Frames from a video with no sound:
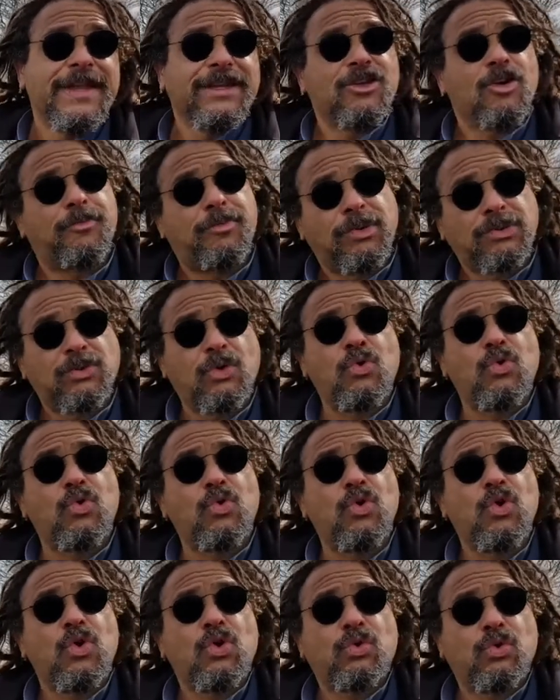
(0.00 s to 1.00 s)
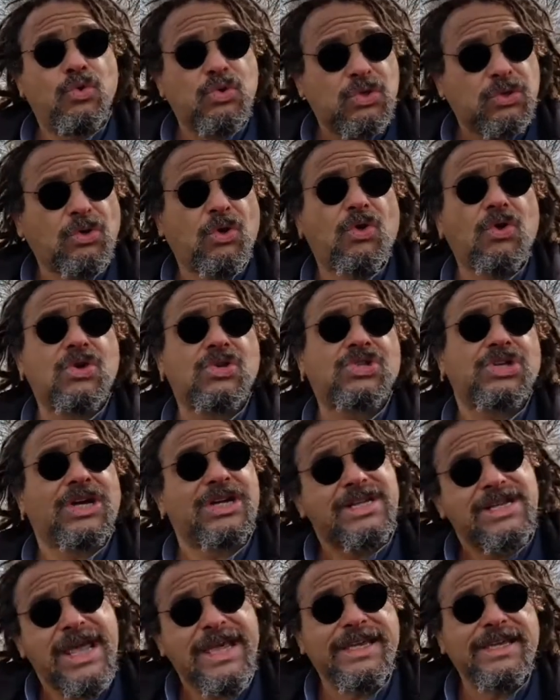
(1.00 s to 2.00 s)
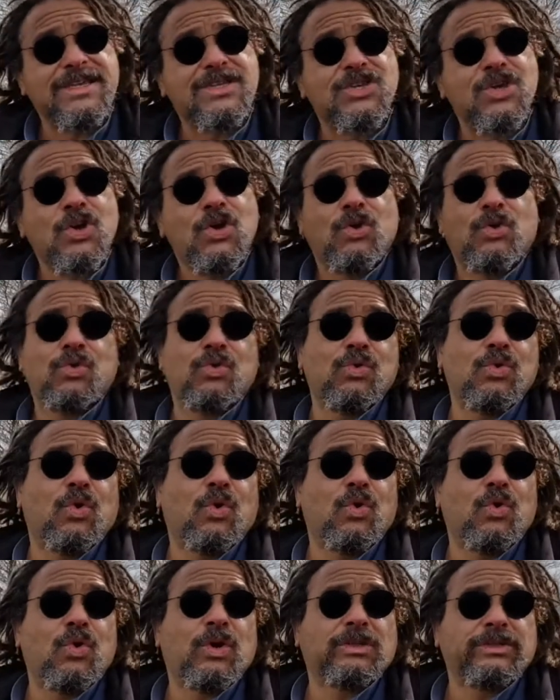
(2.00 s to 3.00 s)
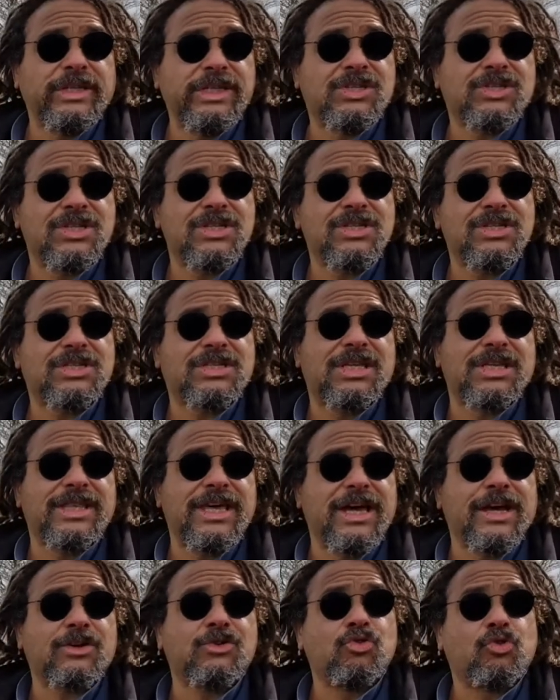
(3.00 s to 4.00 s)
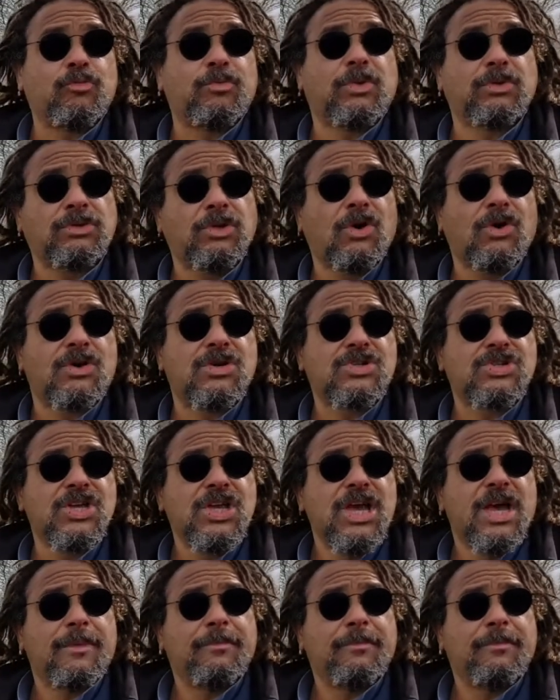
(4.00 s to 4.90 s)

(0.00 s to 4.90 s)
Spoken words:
Now below those lords are knights who owe allegiance to their noble lords,